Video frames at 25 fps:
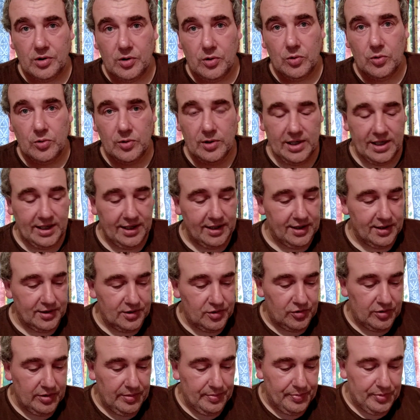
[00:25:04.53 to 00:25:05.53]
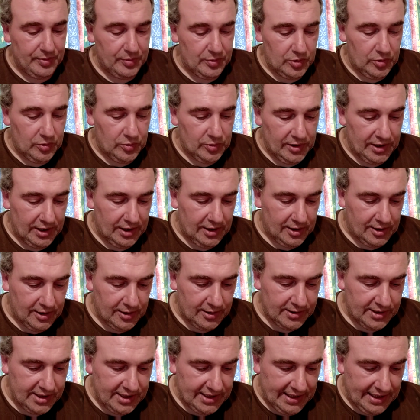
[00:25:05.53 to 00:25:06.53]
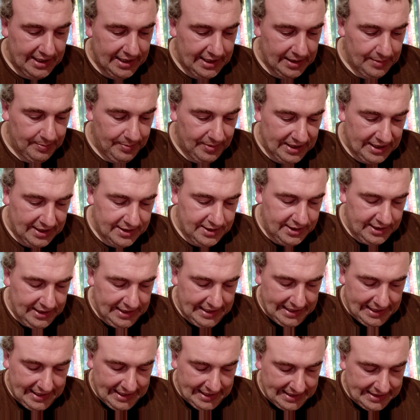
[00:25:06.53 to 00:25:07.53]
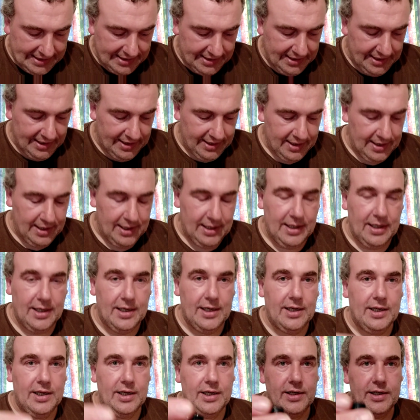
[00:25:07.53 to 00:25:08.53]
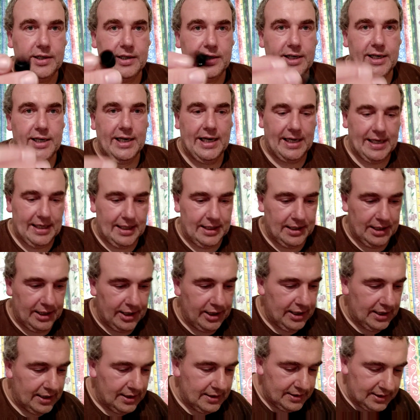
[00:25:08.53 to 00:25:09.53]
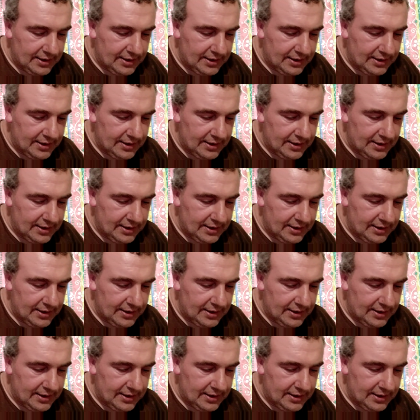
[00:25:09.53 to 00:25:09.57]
coil in a triple coil RDA? Plus, yeah, that's it. You get an